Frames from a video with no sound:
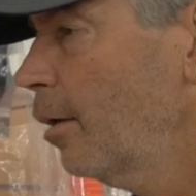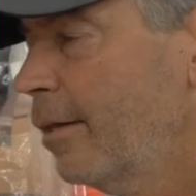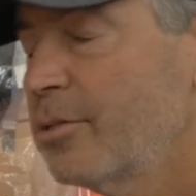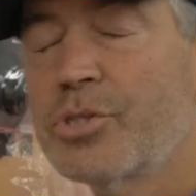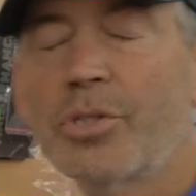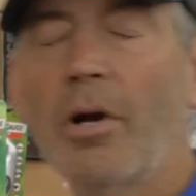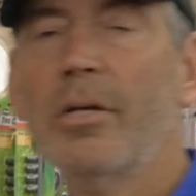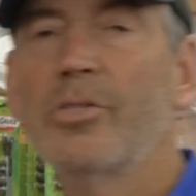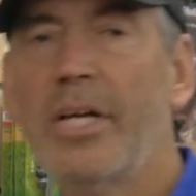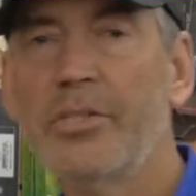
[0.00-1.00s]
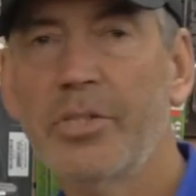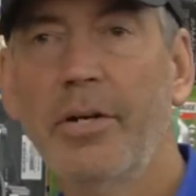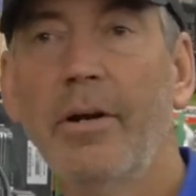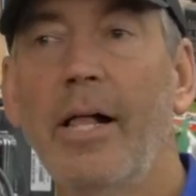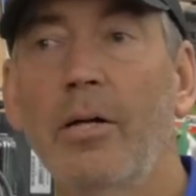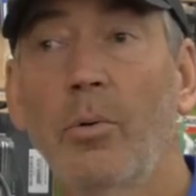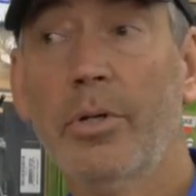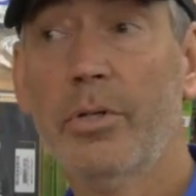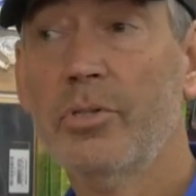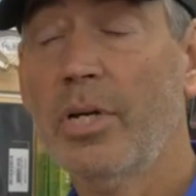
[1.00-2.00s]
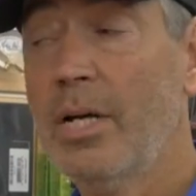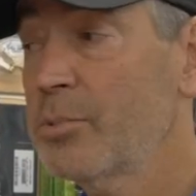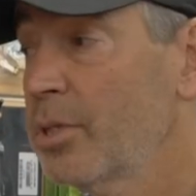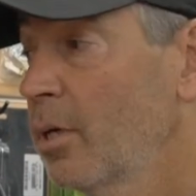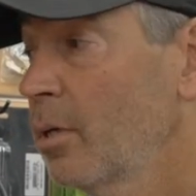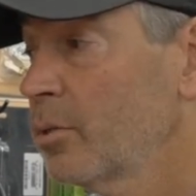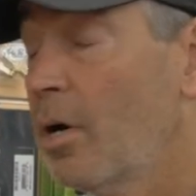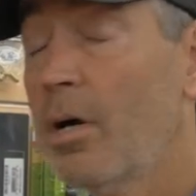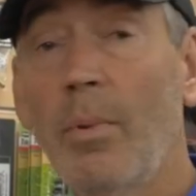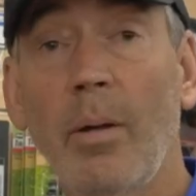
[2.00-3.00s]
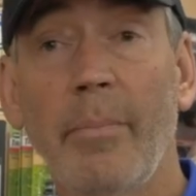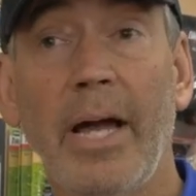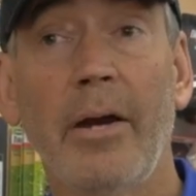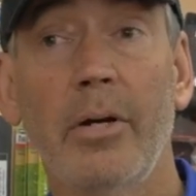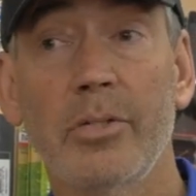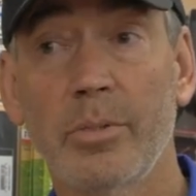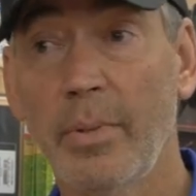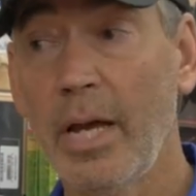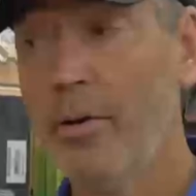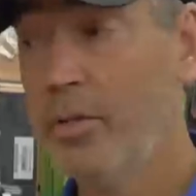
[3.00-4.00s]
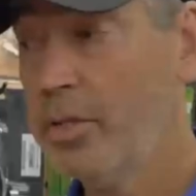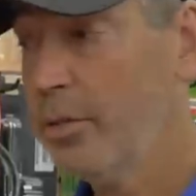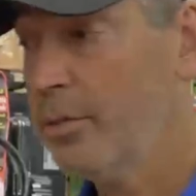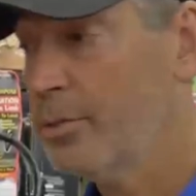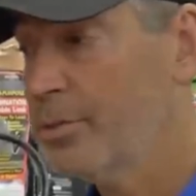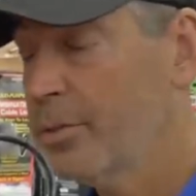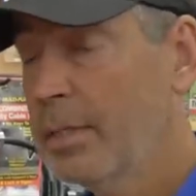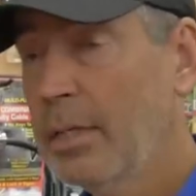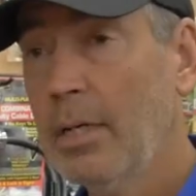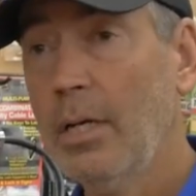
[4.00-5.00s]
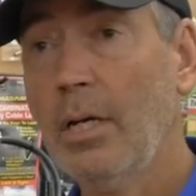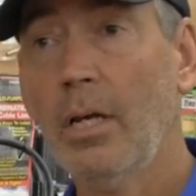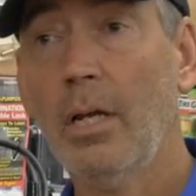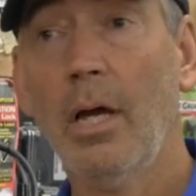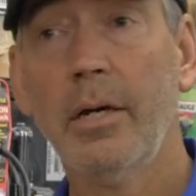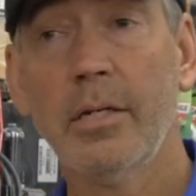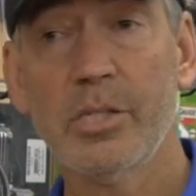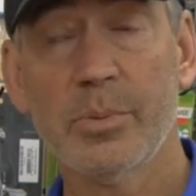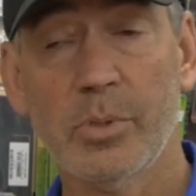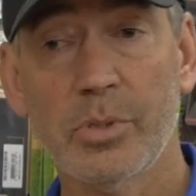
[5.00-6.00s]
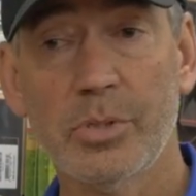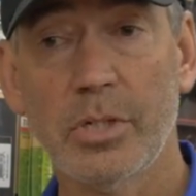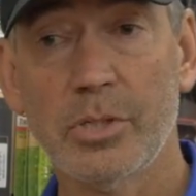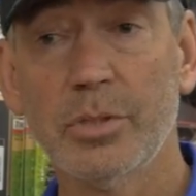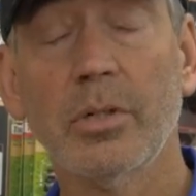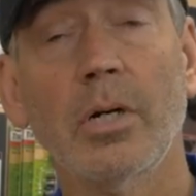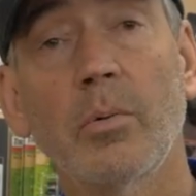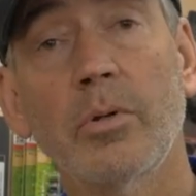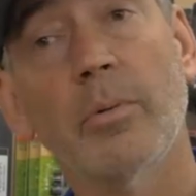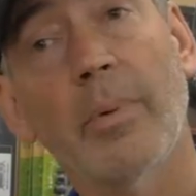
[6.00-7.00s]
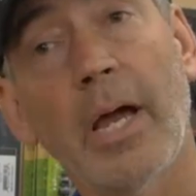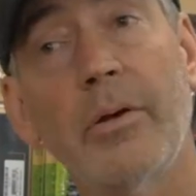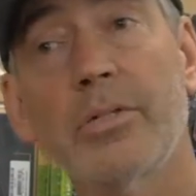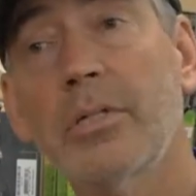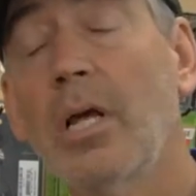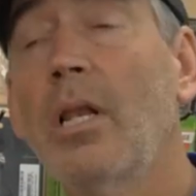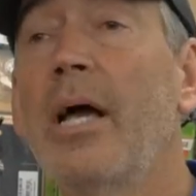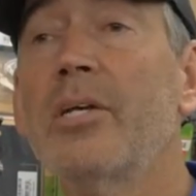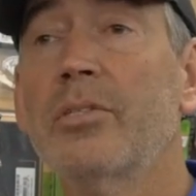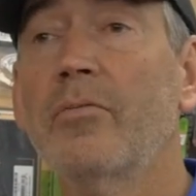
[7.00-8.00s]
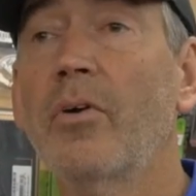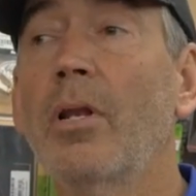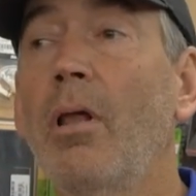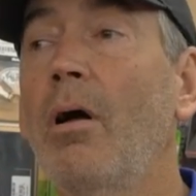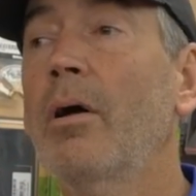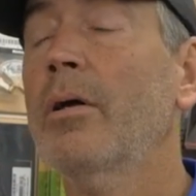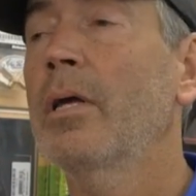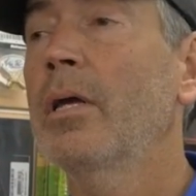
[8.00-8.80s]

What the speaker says: this is Charlie Jansing here at Alcoa Goodtimes, talking about batteries and battery tenders. A lot of customers struggle with their batteries not lasting very long.